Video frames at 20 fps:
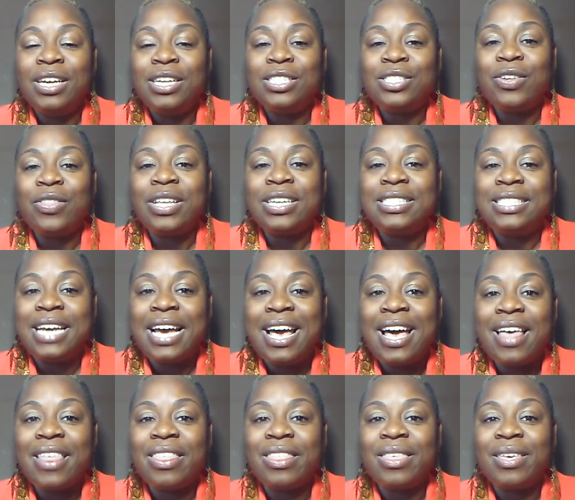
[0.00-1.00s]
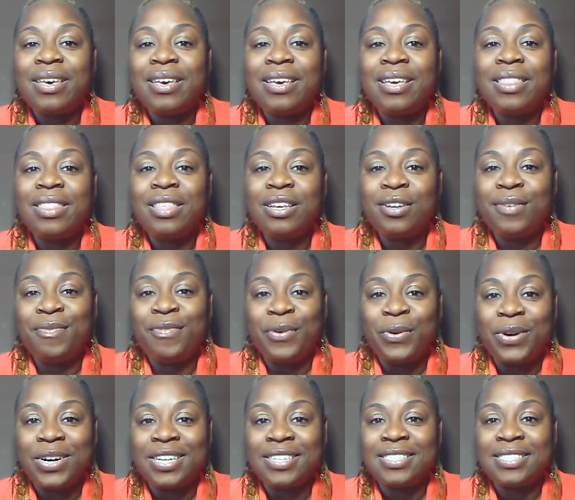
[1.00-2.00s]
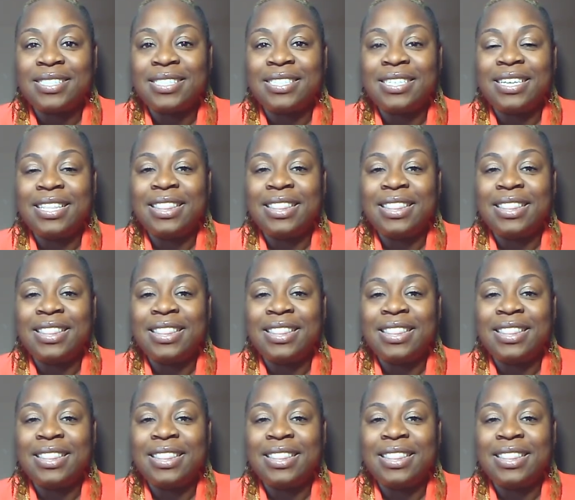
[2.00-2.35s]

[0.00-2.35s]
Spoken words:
So the death, the divorce,